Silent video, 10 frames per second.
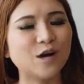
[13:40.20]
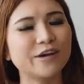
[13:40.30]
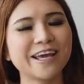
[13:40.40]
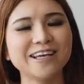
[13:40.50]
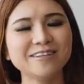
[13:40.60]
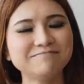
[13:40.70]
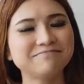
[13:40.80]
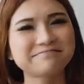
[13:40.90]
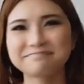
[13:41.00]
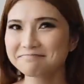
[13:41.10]
Okay,
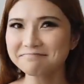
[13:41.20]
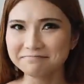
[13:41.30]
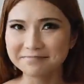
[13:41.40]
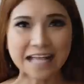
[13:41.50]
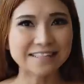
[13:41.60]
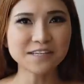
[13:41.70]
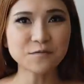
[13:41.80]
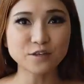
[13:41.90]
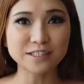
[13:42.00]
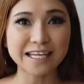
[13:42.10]
that's
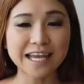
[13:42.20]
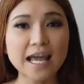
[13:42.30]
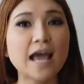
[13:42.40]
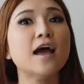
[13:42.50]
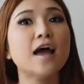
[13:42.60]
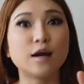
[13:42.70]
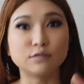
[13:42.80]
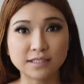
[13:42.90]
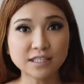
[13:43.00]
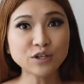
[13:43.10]
it for today.
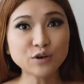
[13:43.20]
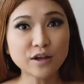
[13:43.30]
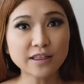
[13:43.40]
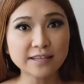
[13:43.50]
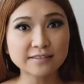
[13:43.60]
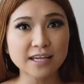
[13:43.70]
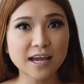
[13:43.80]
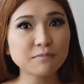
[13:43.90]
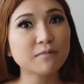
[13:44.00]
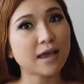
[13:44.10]
I'll see you all next
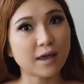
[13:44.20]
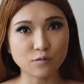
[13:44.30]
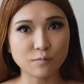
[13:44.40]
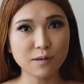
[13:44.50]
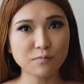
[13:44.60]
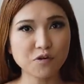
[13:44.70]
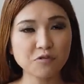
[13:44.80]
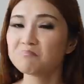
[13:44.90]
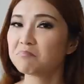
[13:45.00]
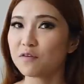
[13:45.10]
time. And
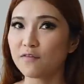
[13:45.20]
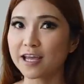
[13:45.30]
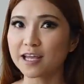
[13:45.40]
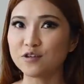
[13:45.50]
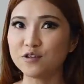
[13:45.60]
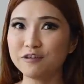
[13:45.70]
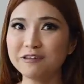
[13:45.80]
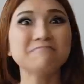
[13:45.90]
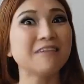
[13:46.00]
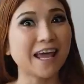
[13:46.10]
remember, if I can do
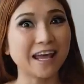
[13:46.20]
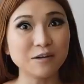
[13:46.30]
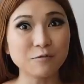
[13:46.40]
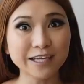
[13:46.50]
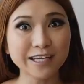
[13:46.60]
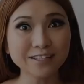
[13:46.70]
it, anyone